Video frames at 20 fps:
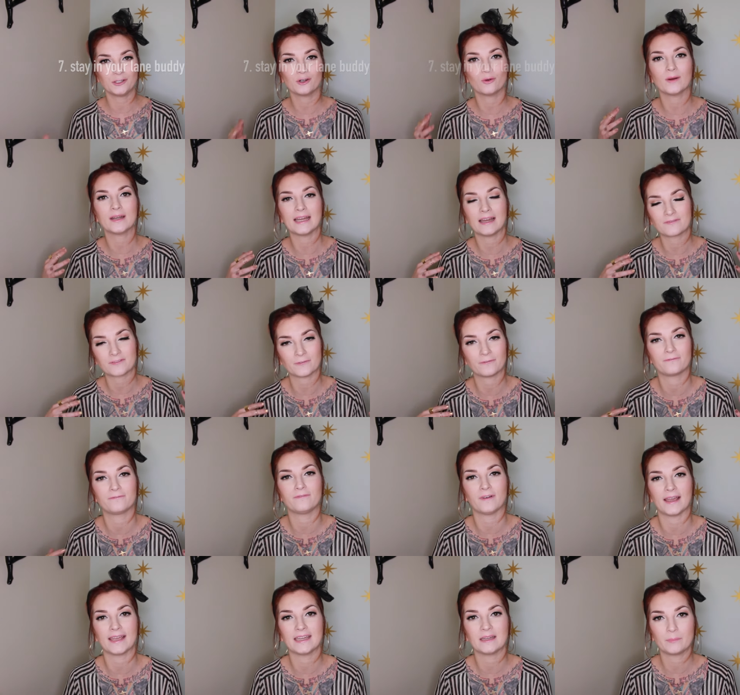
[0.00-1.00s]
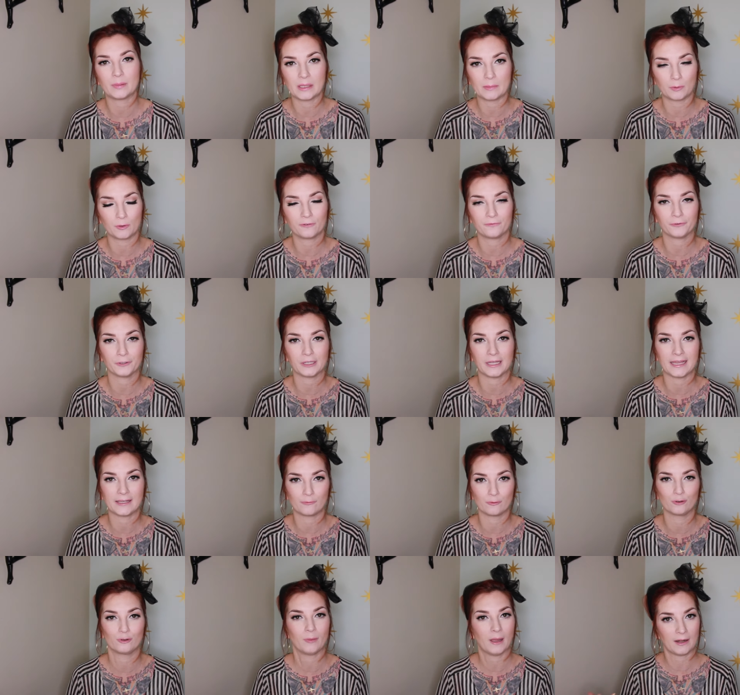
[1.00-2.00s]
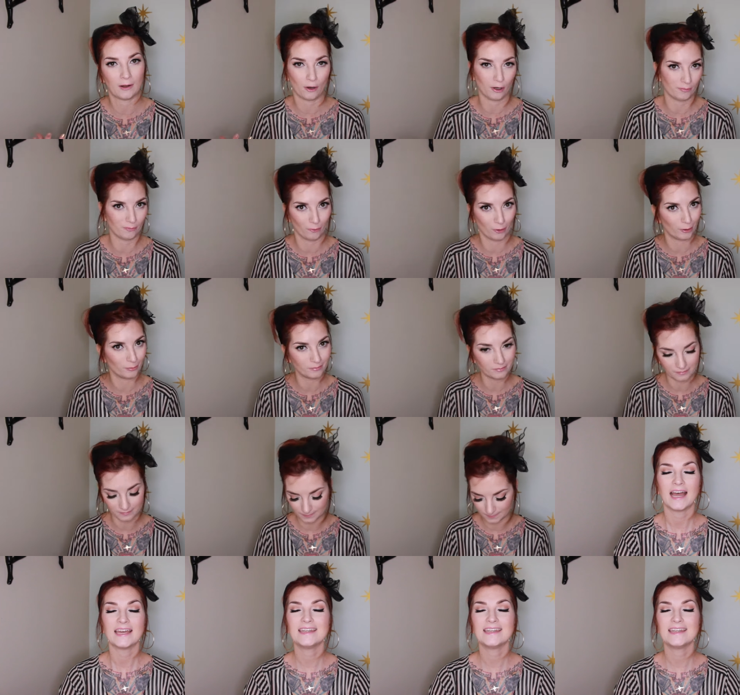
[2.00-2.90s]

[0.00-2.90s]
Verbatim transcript: You don't want to have to fight people for leg room and arm room.